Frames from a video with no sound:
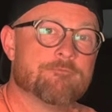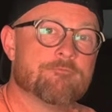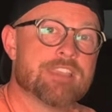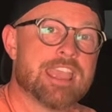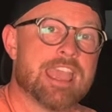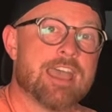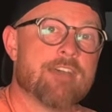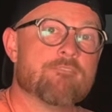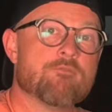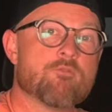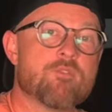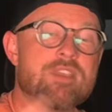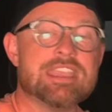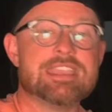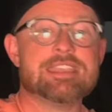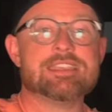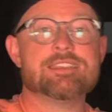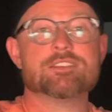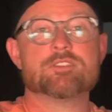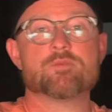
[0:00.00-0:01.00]
we have
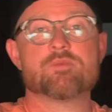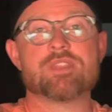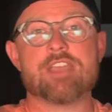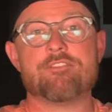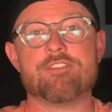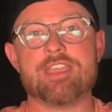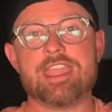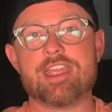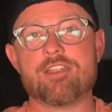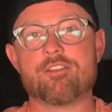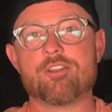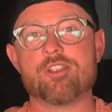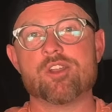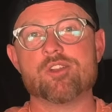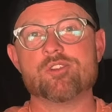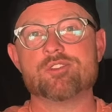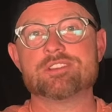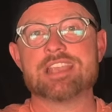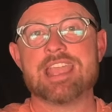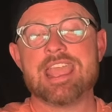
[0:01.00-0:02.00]
wings, we have
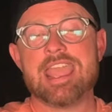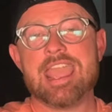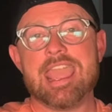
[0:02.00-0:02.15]
arrows,